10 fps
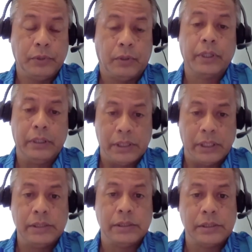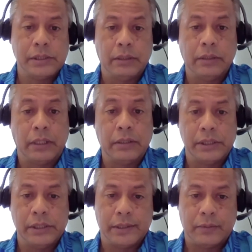organizations and
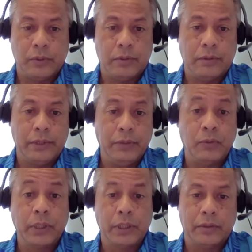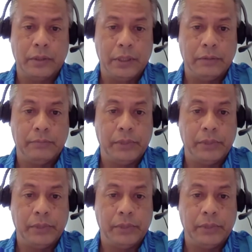countries that were already working on it.